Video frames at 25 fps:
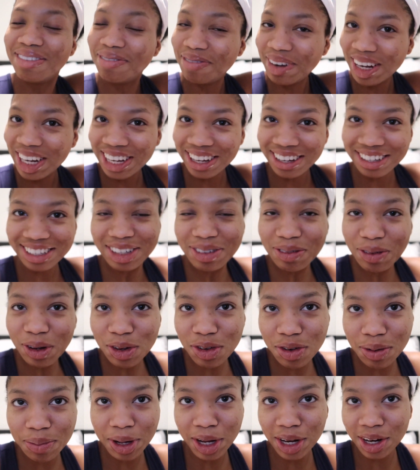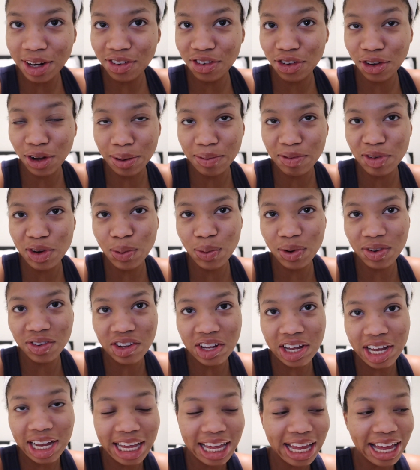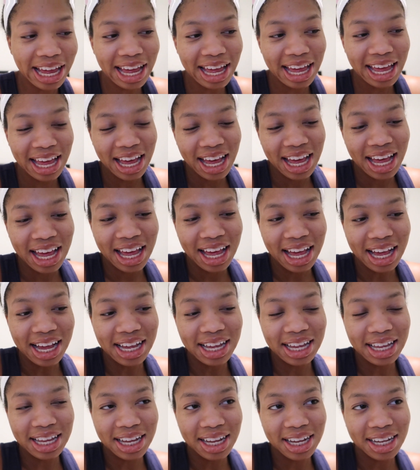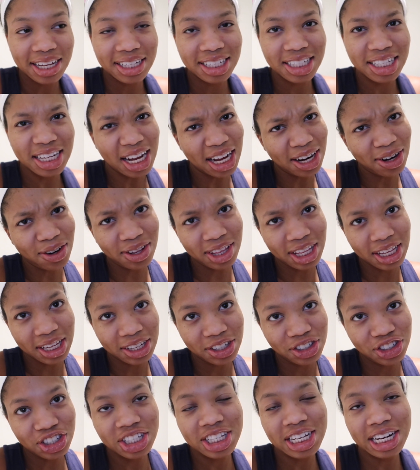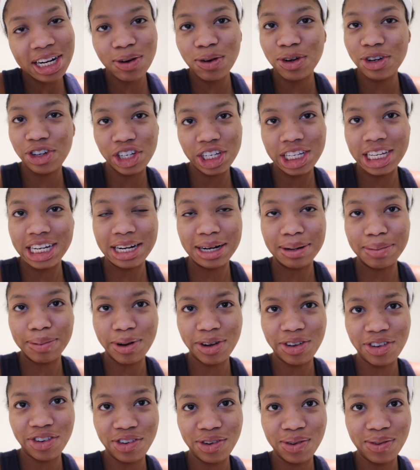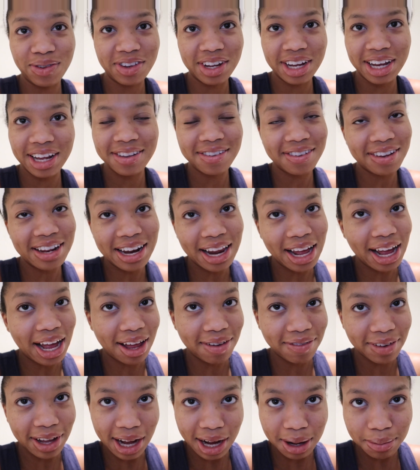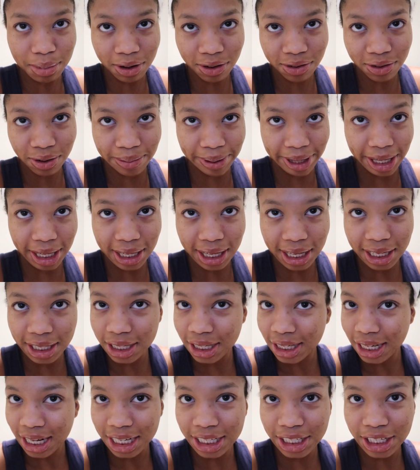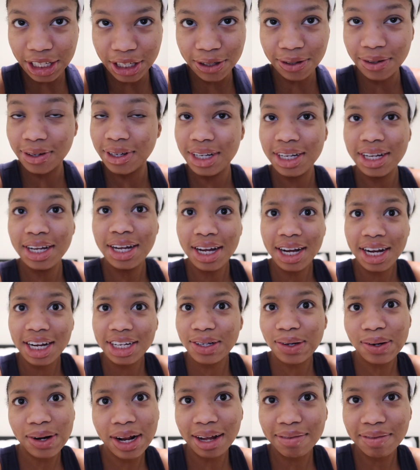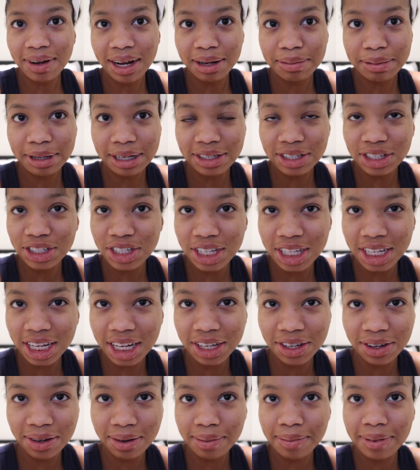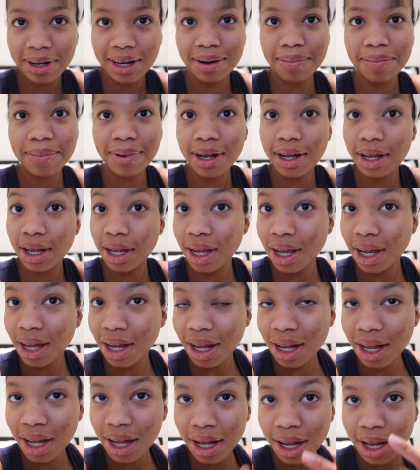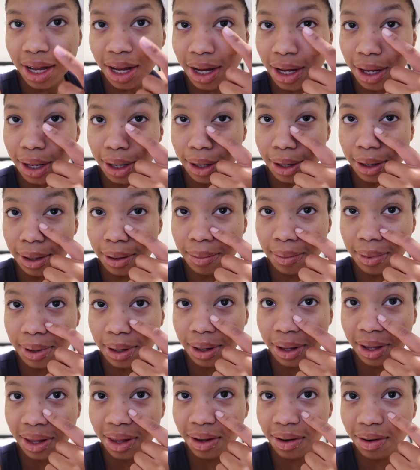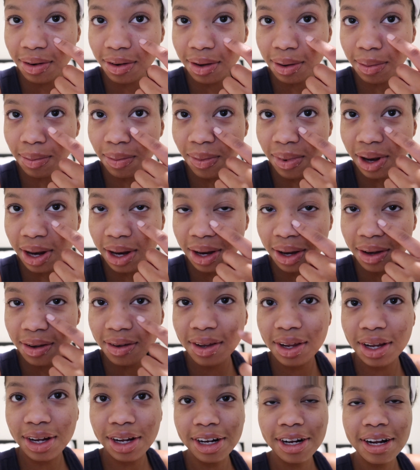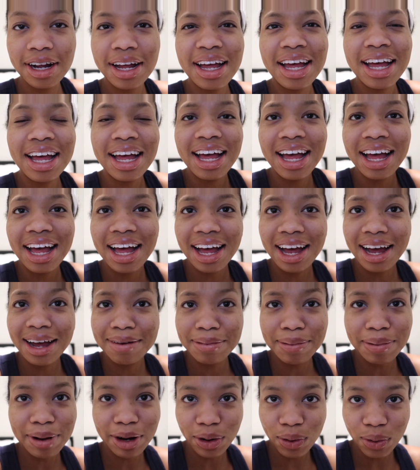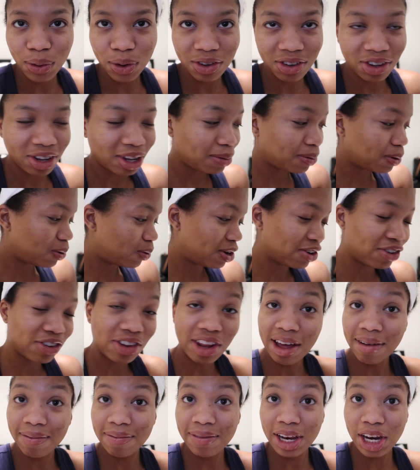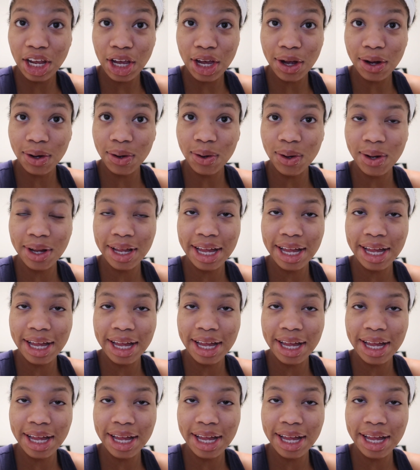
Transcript: My cousin roasted me on Instagram. She was like, I don't think she said or she said in person she was like it's the not having eyebrows for me and i i know i don't have eyebrows there's nothing i do about it but um there's some redness here i'm about to go to sleep and watch that video